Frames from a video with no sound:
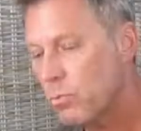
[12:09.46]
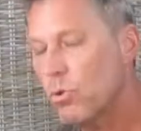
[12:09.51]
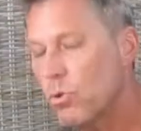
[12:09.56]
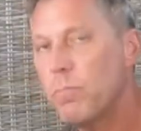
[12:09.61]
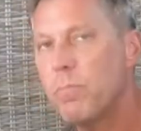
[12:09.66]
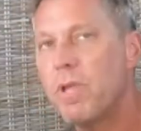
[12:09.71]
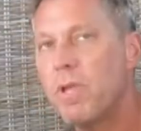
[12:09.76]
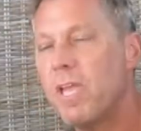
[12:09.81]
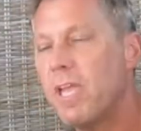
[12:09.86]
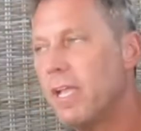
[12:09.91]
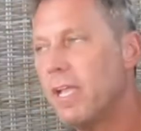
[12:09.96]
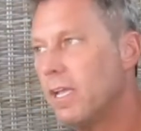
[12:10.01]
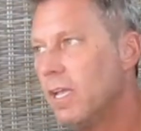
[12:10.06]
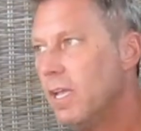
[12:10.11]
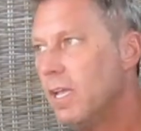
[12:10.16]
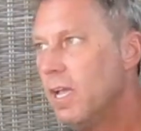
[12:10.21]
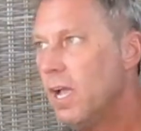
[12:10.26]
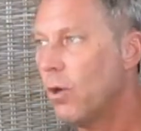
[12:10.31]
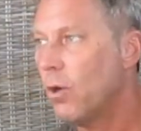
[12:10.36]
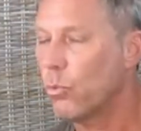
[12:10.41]
we're paying
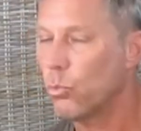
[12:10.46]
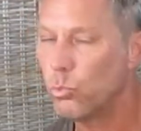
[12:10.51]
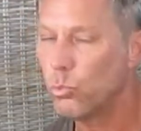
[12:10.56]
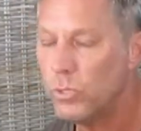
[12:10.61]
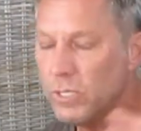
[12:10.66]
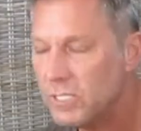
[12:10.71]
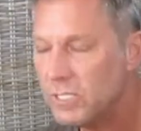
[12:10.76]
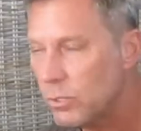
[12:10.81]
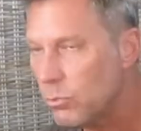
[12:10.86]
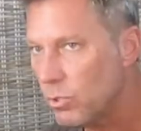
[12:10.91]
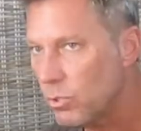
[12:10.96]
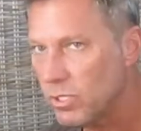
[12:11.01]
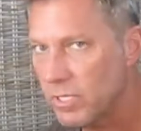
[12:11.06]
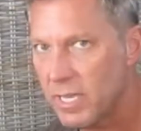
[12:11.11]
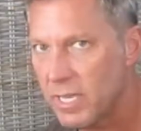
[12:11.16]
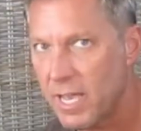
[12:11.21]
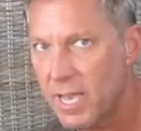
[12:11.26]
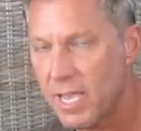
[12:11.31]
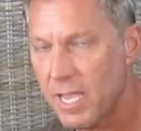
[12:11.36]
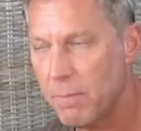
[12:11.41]
a really, really
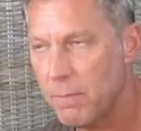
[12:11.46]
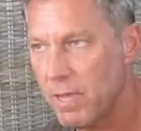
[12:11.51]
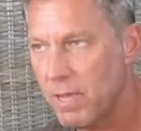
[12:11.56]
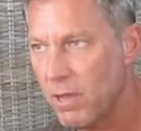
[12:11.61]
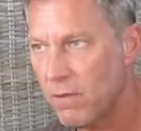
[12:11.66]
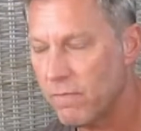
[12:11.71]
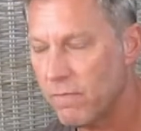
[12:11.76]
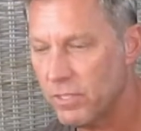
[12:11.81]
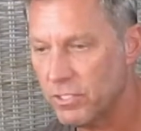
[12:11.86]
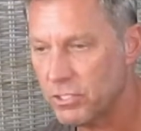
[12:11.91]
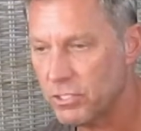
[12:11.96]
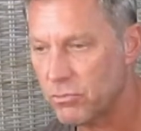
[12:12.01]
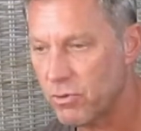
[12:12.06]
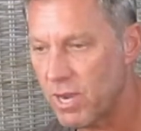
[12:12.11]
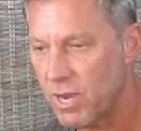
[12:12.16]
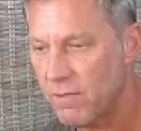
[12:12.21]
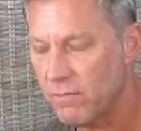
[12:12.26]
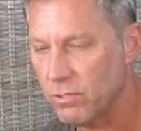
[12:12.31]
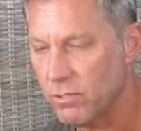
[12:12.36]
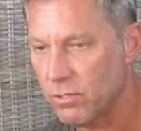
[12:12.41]
high amount for this
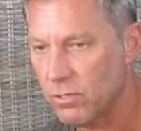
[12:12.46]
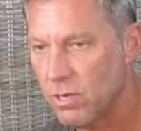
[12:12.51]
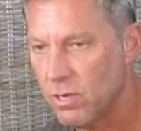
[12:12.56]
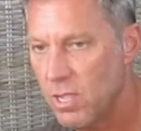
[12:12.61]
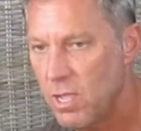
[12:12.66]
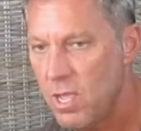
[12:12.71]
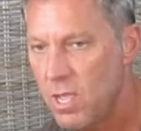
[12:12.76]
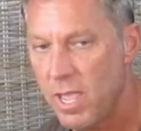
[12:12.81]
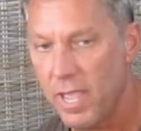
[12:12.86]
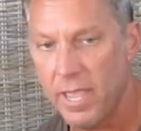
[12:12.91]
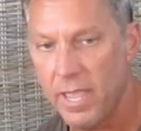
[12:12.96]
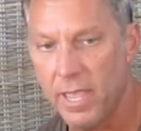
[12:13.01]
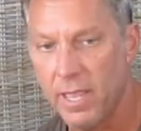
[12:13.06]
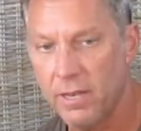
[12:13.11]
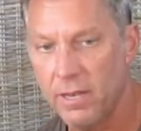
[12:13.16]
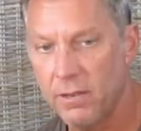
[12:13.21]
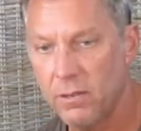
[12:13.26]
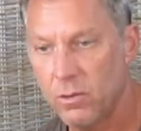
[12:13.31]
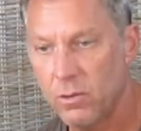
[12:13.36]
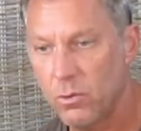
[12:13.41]
traveler,
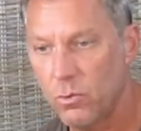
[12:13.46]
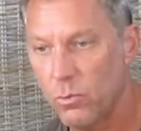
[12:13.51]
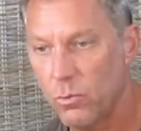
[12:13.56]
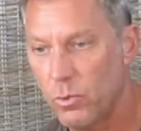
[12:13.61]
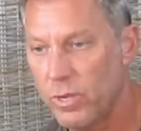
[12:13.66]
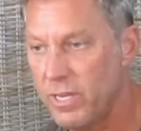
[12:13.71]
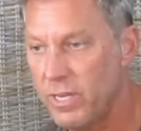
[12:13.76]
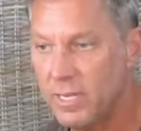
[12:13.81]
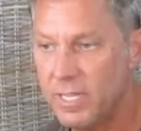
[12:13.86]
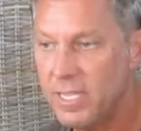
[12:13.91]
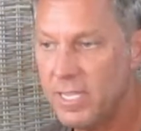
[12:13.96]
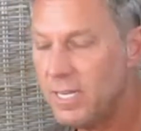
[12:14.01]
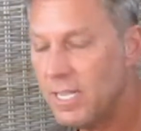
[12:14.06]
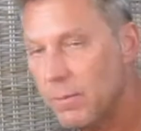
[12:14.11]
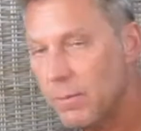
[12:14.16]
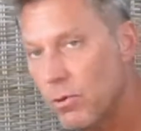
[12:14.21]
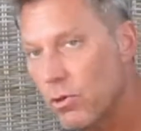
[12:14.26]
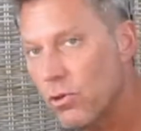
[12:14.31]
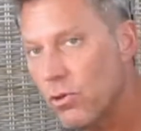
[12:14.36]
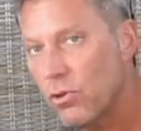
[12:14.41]
and we need
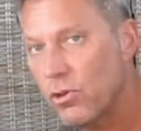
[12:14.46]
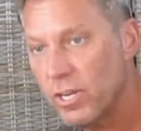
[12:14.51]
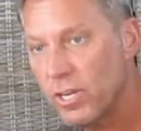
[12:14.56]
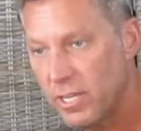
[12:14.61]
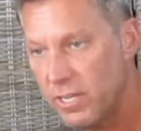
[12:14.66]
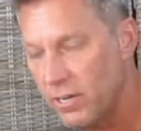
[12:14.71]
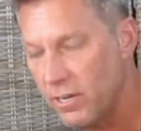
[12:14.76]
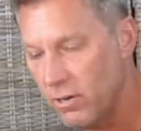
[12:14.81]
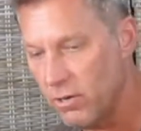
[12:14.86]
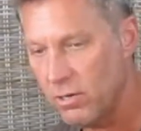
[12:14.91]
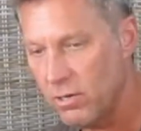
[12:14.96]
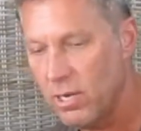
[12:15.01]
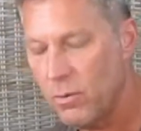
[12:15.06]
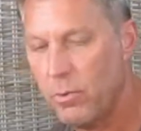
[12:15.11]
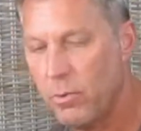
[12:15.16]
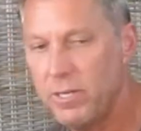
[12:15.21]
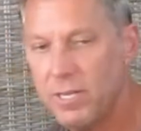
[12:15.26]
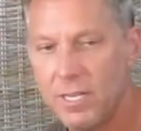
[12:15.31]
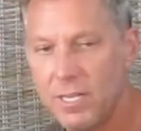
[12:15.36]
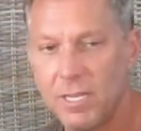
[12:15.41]
him or her here.
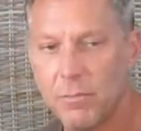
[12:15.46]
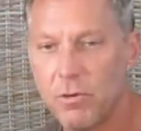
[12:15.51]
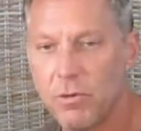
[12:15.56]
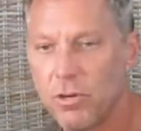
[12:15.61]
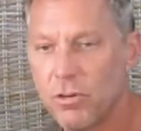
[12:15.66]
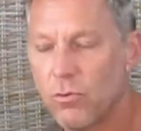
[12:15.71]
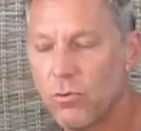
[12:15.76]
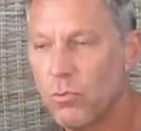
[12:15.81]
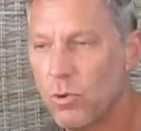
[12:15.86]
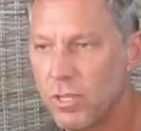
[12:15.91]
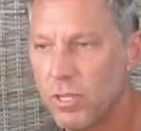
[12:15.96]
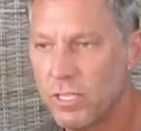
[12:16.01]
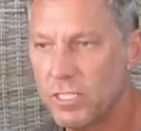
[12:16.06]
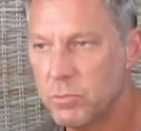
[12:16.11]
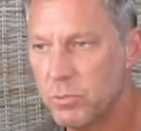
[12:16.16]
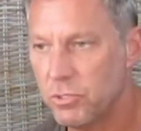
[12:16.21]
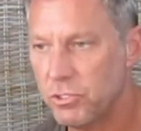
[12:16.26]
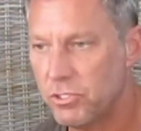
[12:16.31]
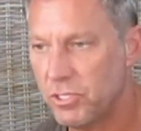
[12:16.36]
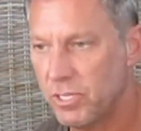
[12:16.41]
We need him or her to run
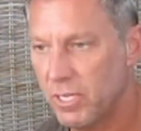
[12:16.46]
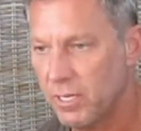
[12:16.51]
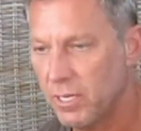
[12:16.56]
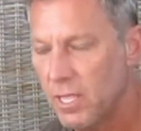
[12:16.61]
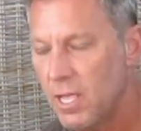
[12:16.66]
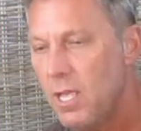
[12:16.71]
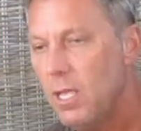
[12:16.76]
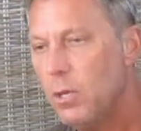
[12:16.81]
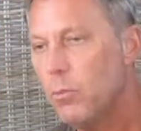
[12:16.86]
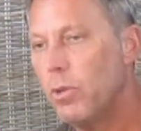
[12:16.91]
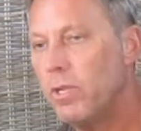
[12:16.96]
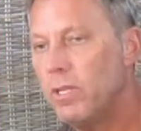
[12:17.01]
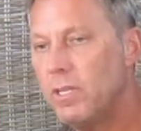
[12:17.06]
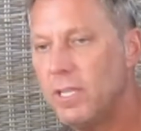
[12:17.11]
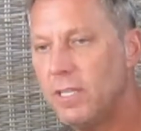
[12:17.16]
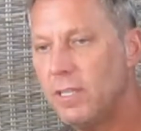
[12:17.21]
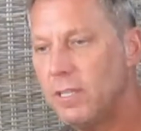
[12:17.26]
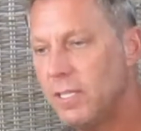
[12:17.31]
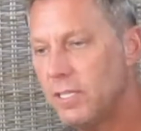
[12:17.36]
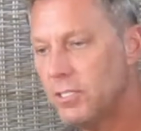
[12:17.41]
this machine. We
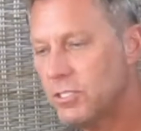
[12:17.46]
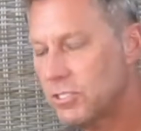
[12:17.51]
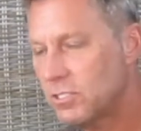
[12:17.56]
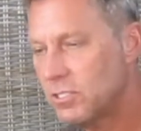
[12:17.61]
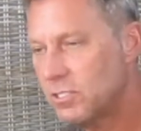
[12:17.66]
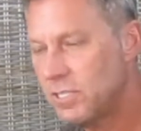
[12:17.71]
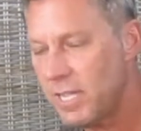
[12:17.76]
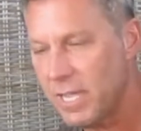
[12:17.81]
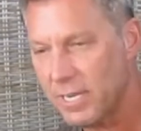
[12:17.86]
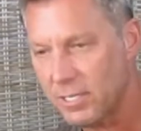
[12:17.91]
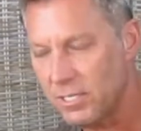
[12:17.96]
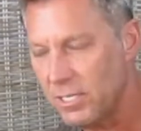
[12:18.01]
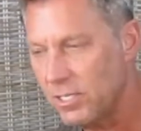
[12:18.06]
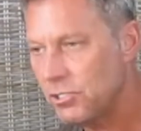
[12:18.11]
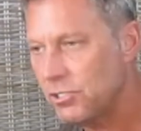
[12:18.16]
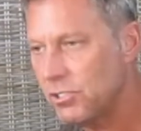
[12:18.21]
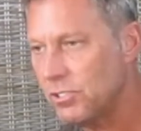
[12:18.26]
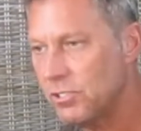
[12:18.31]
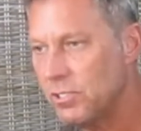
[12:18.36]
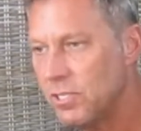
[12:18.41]
need this
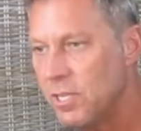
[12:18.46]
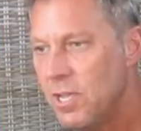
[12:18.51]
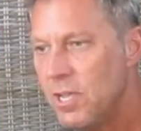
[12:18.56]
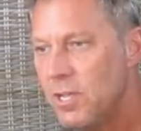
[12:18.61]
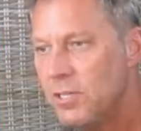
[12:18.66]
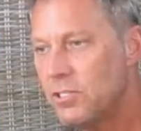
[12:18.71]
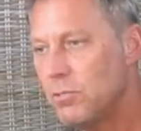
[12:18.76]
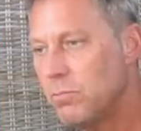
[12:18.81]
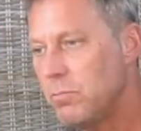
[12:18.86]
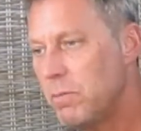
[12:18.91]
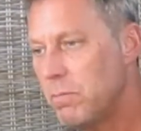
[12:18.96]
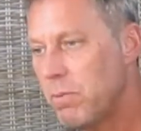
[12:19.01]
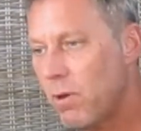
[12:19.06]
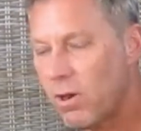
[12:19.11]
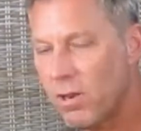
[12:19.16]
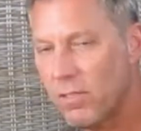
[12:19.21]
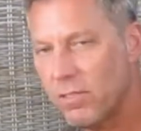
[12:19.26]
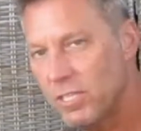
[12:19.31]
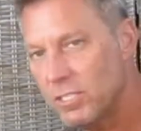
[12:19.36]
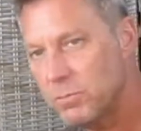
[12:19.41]
technician to be
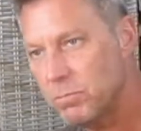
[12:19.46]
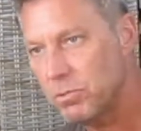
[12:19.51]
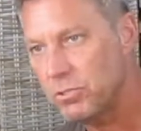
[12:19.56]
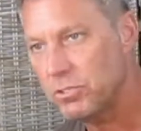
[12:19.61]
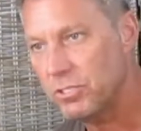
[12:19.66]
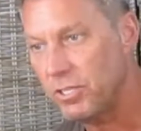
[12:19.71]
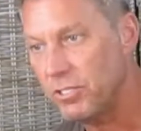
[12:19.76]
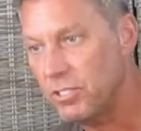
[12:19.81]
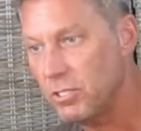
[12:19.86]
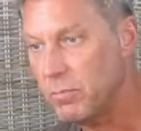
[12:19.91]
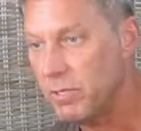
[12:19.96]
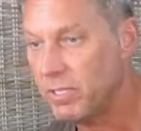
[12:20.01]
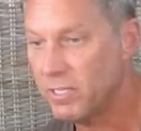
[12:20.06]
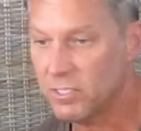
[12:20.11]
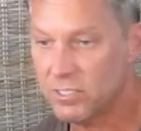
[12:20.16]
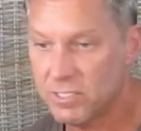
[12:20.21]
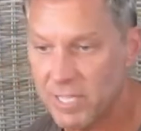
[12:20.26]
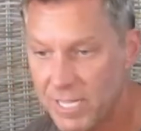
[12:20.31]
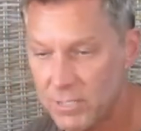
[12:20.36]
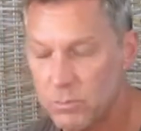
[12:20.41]
part of this procedure
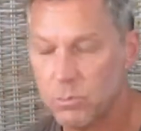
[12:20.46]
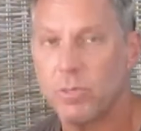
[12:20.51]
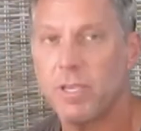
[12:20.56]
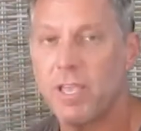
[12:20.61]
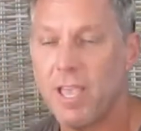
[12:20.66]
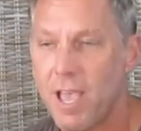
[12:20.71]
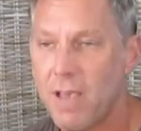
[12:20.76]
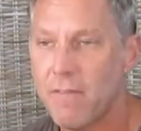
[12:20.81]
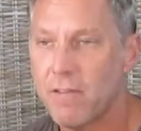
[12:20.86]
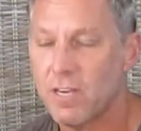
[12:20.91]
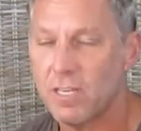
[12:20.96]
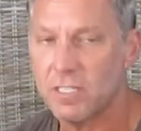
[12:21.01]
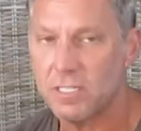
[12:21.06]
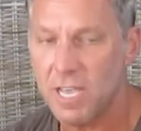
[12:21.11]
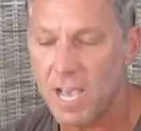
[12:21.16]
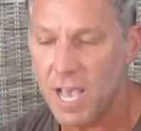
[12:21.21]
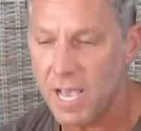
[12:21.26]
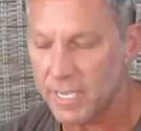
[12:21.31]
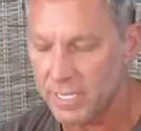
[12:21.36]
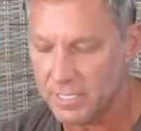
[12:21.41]
because that's what we have on our
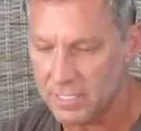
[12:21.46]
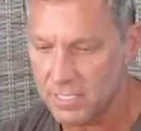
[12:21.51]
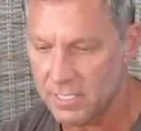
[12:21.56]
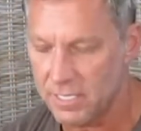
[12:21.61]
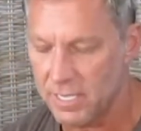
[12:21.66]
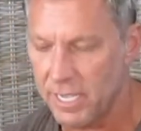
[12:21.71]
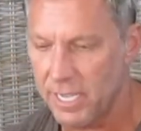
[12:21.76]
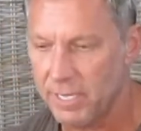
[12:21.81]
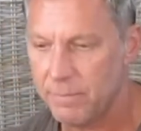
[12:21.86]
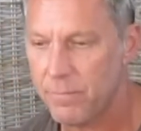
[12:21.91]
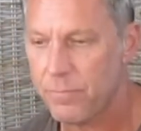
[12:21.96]
docket today.